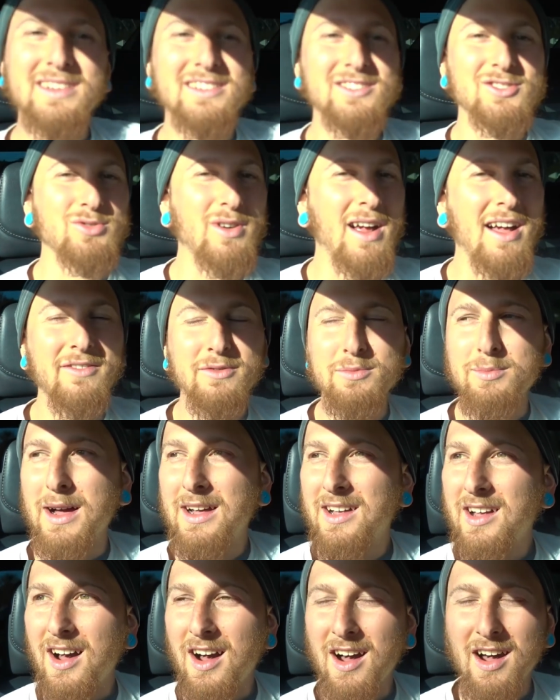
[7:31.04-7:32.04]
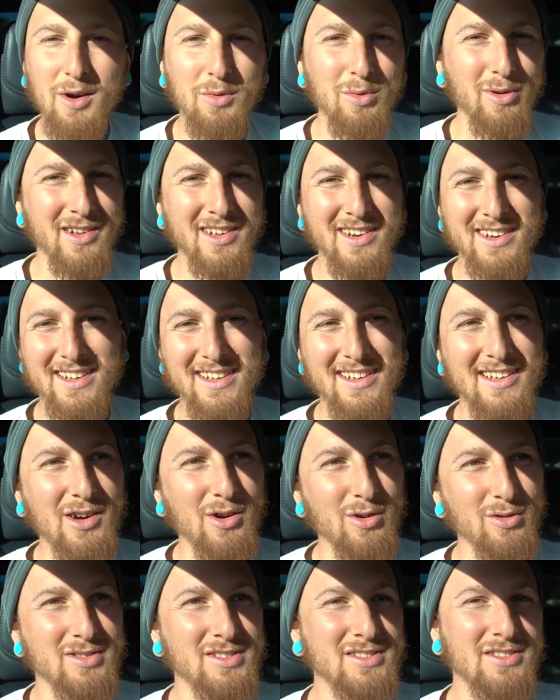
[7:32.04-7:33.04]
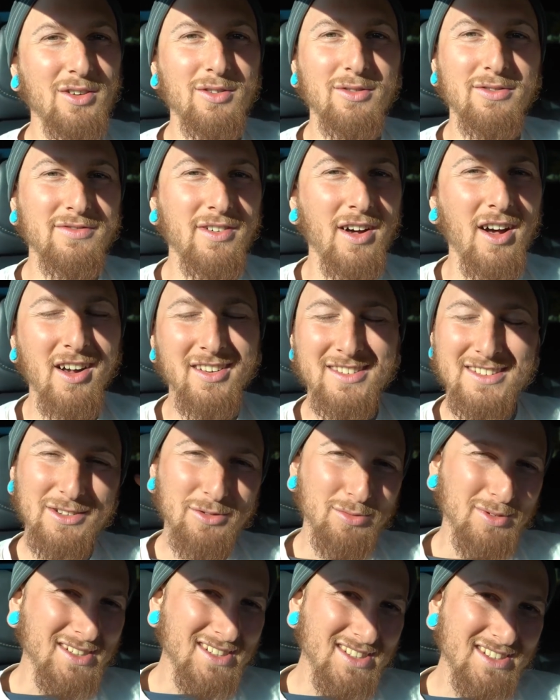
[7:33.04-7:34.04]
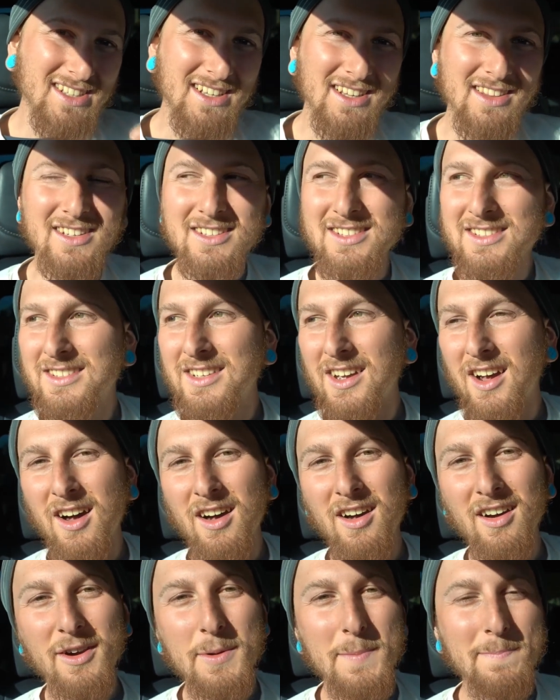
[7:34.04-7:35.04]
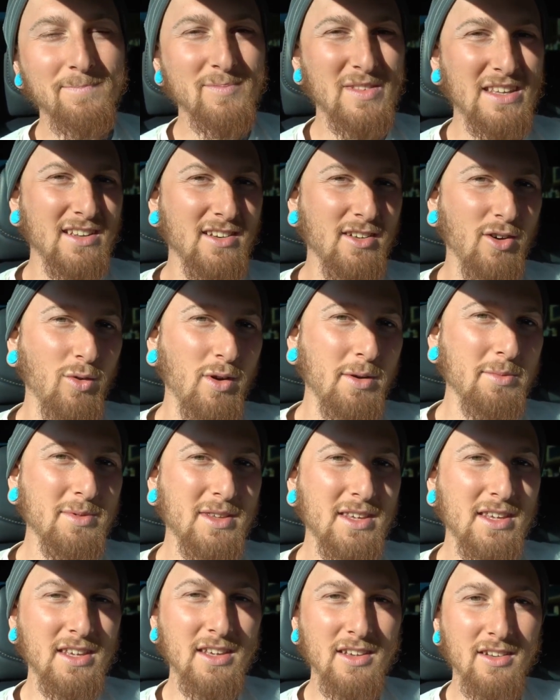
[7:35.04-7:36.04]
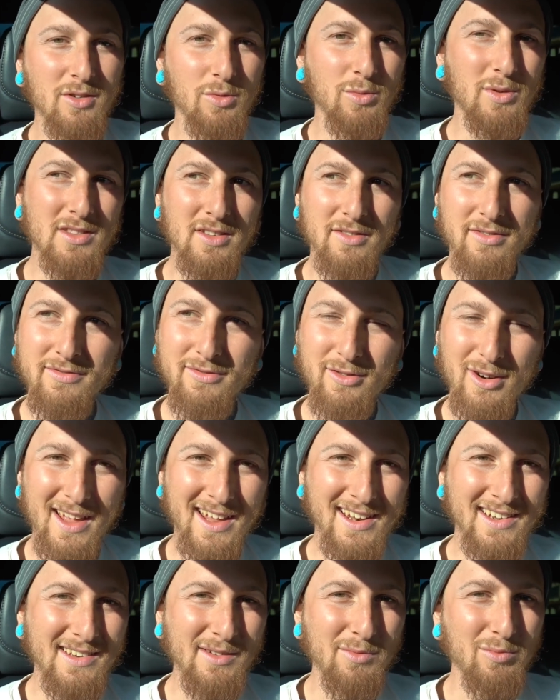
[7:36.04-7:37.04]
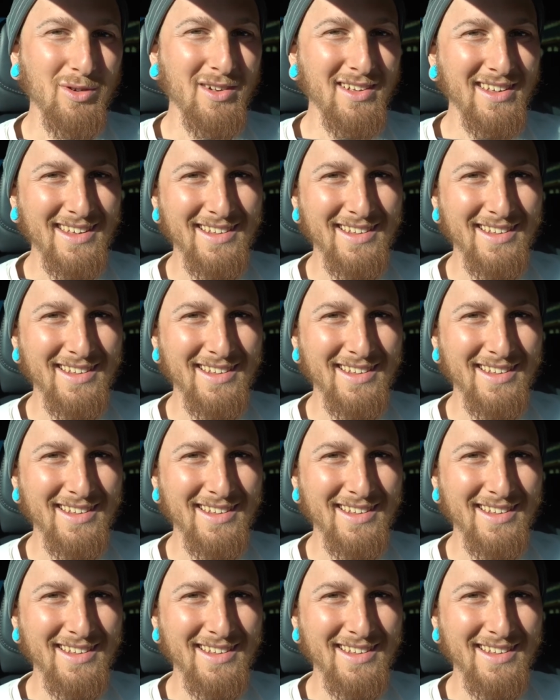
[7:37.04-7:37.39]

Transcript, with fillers: and driving my car. We're gonna go so far till we see the star. You know I'm here with a friend and we're